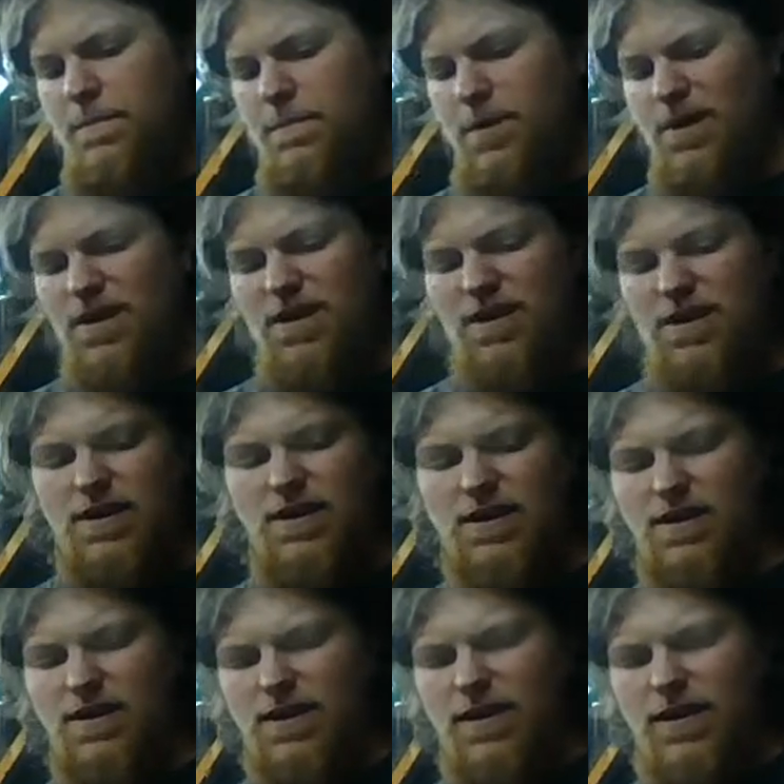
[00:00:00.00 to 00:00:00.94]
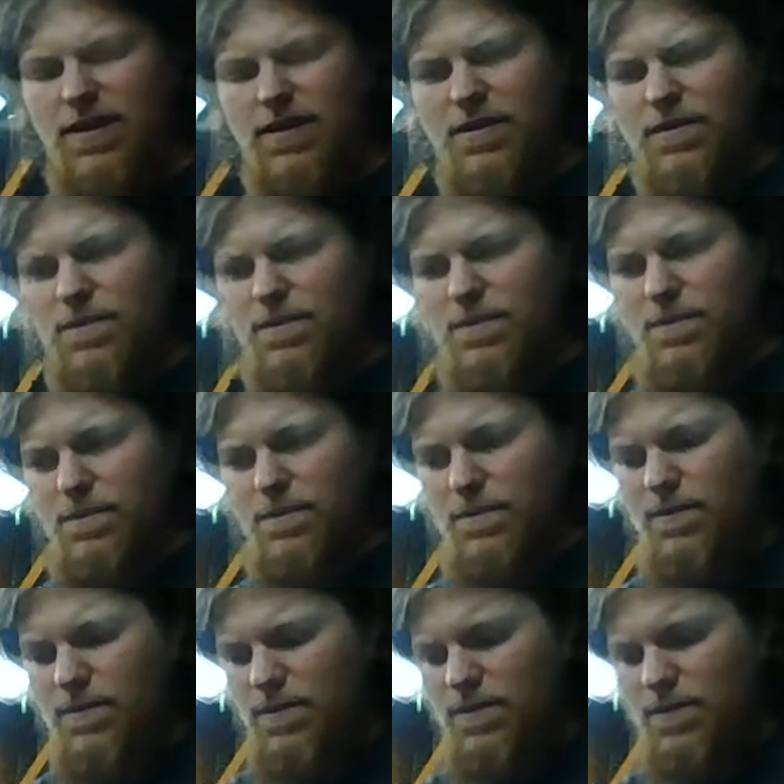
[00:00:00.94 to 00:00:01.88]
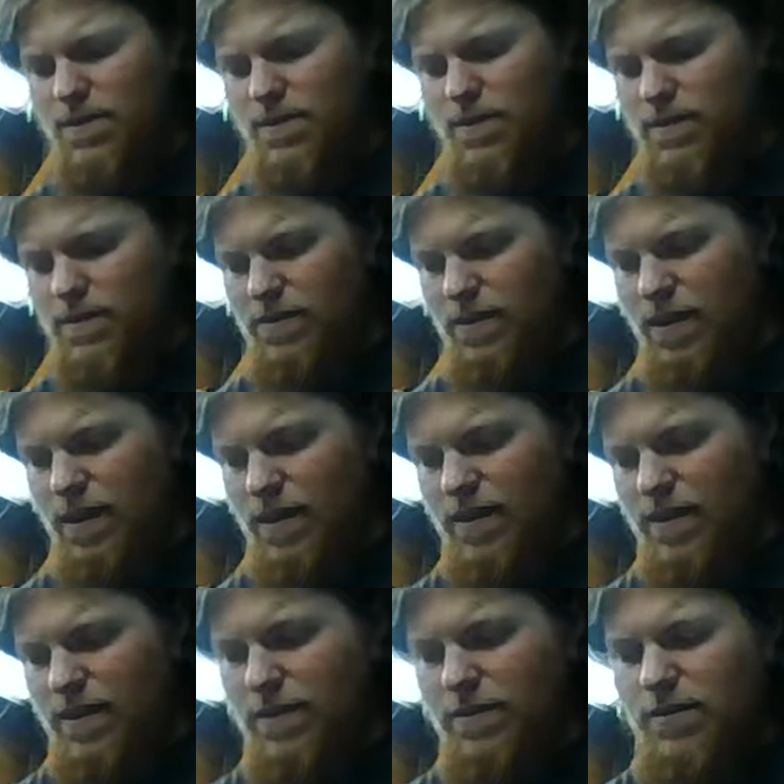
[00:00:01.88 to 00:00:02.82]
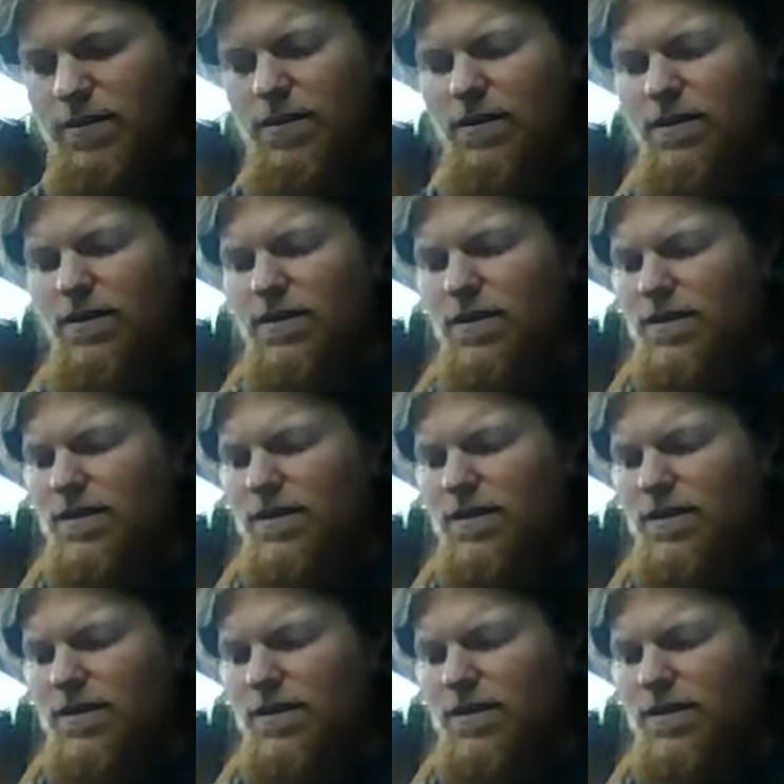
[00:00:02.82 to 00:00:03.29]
But, like, that, I